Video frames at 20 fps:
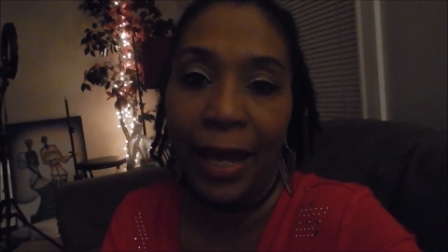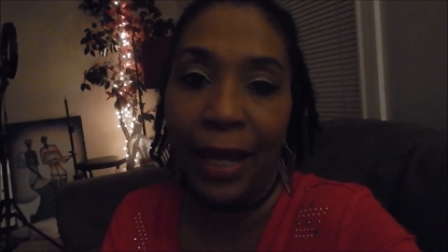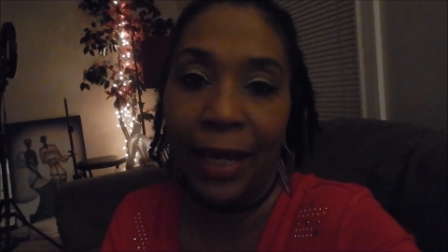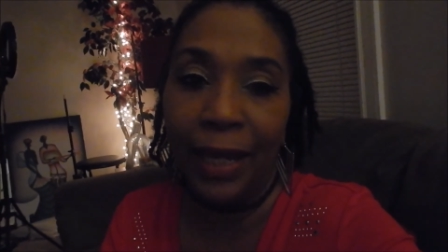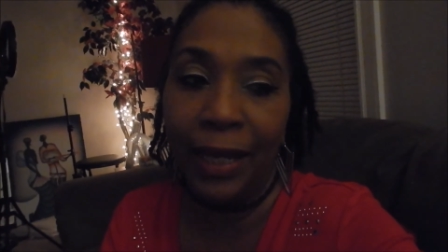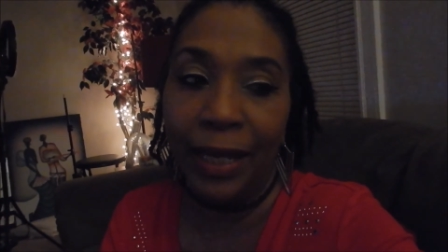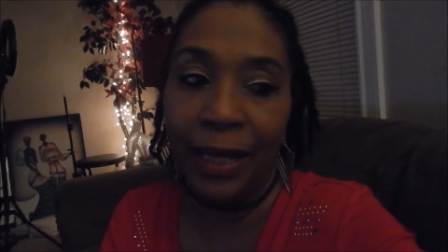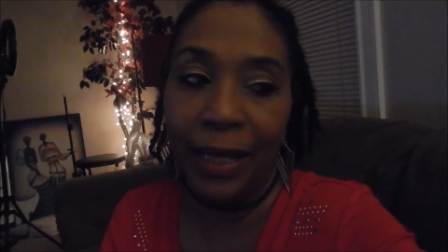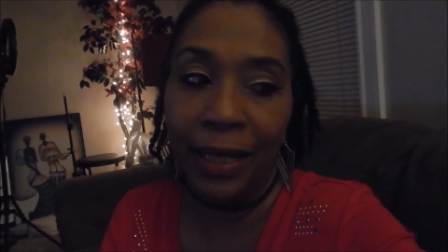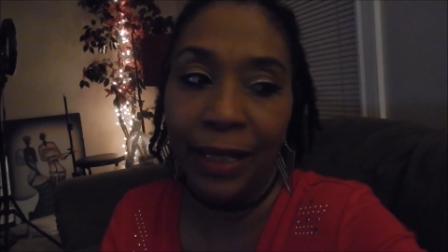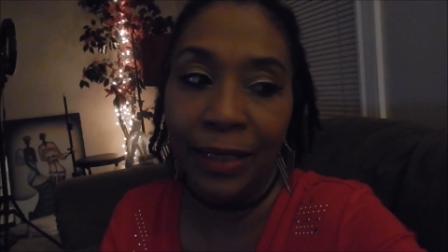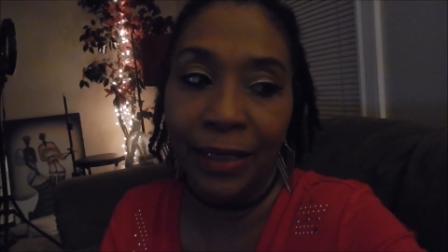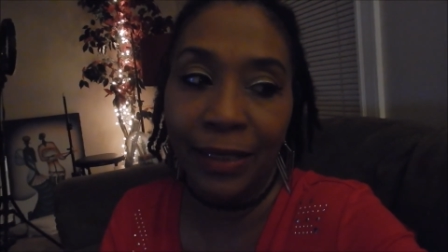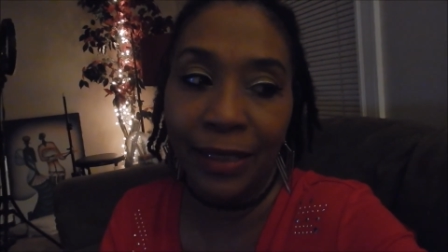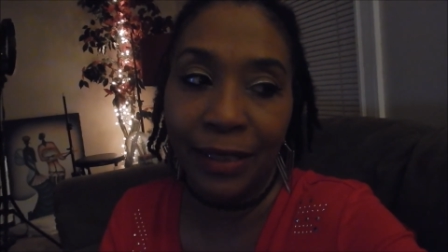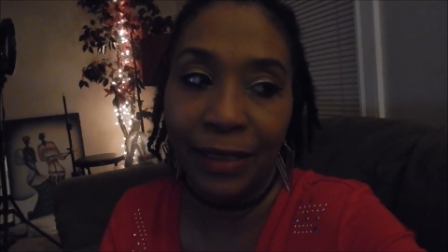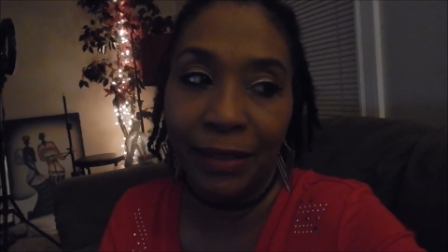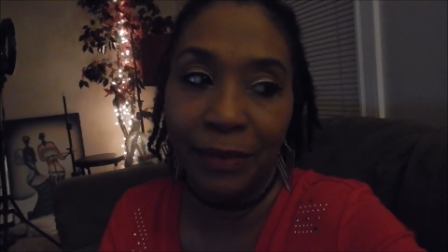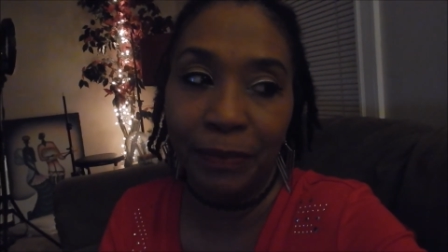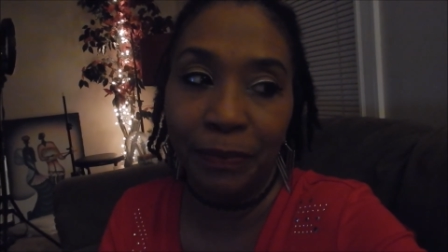And
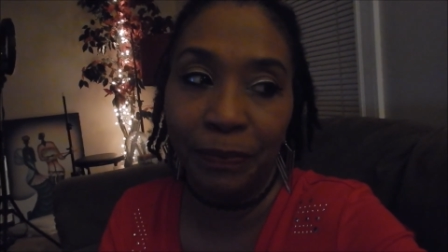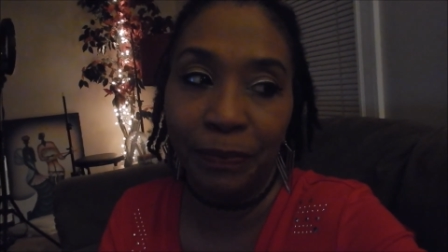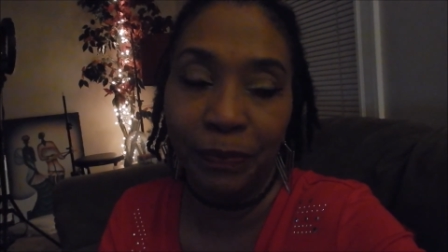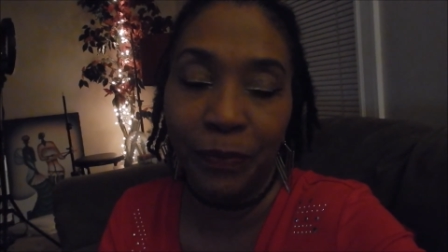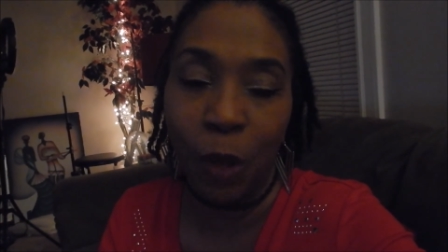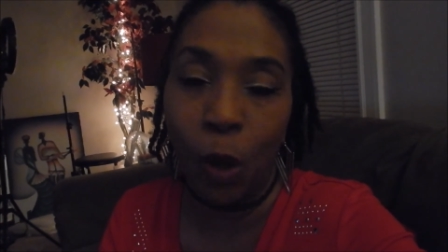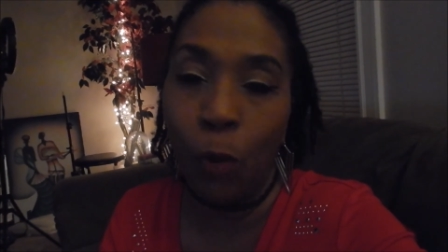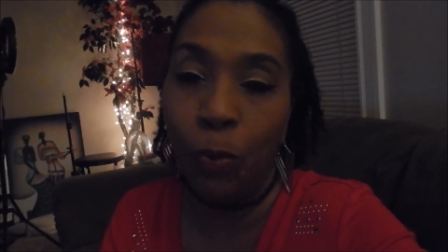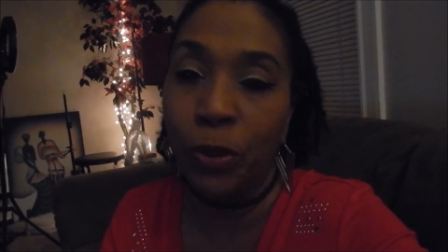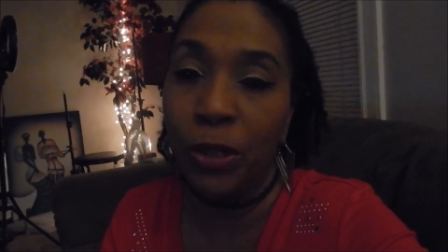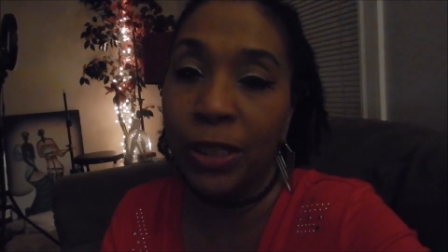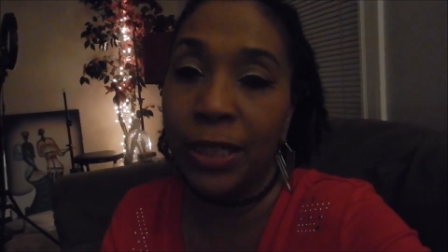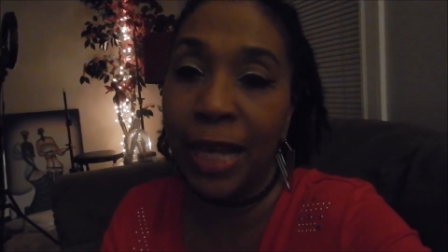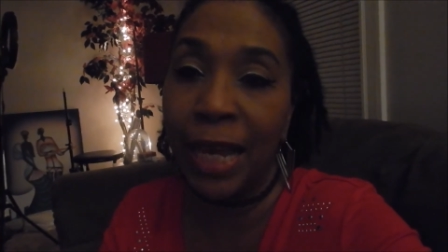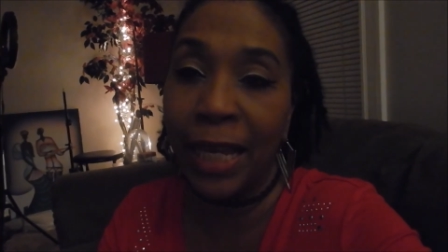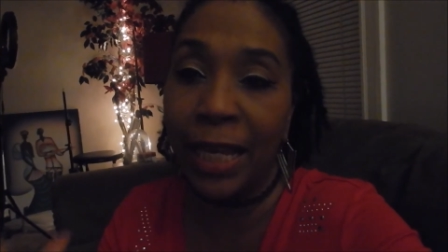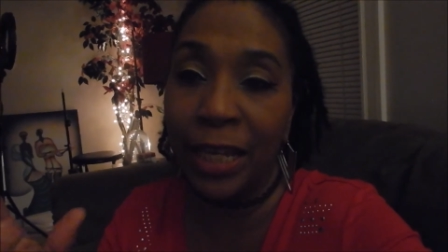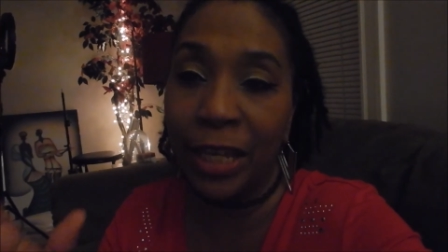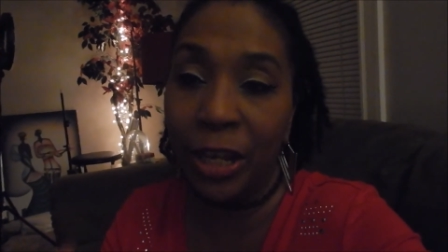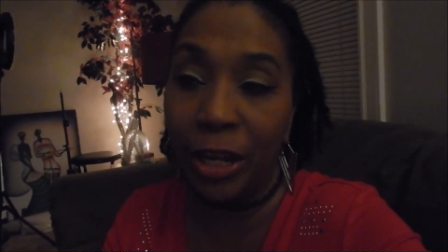hope you're
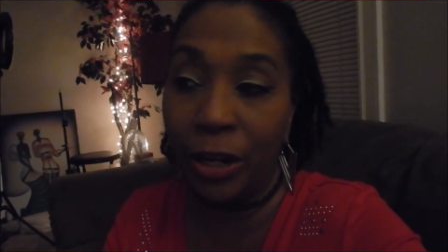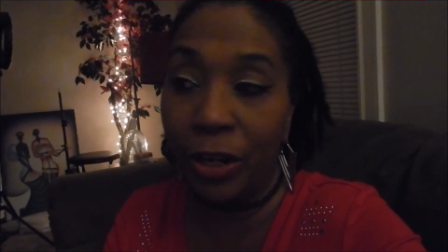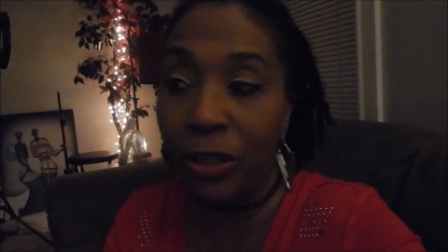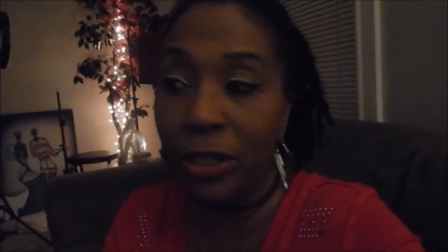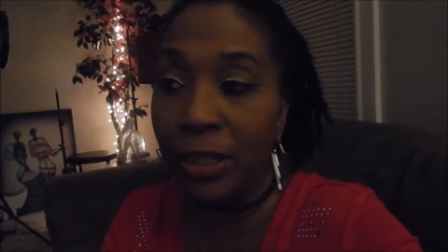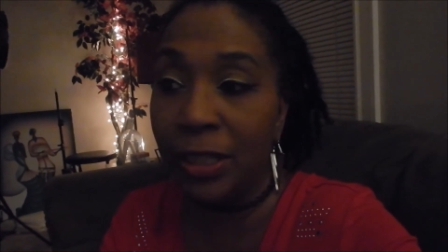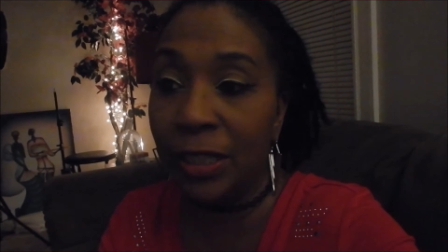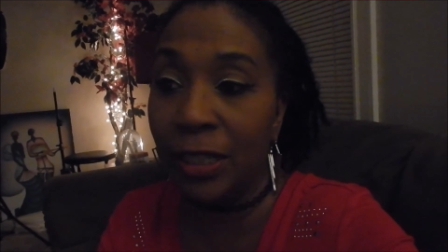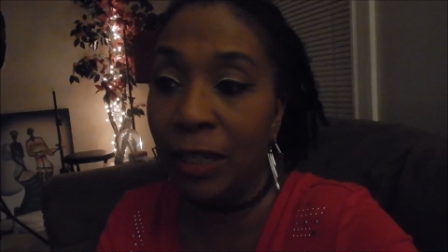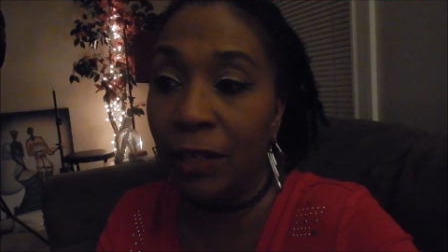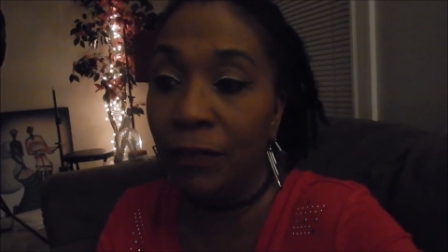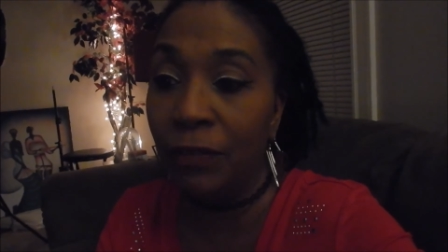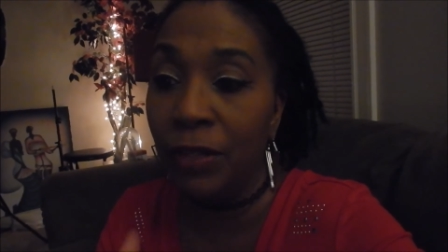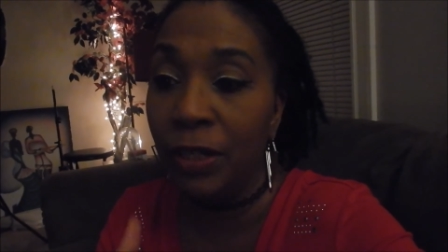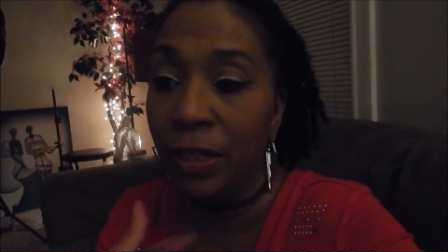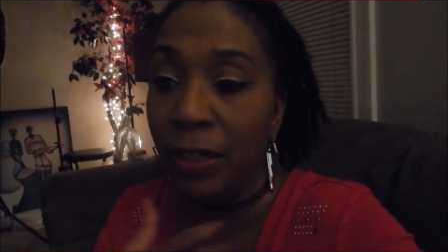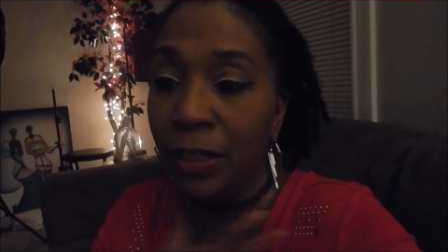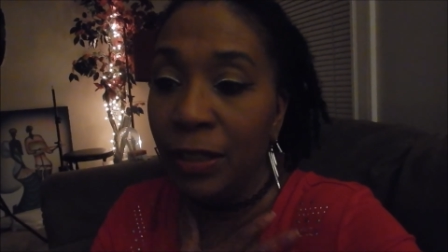taking care of yourself.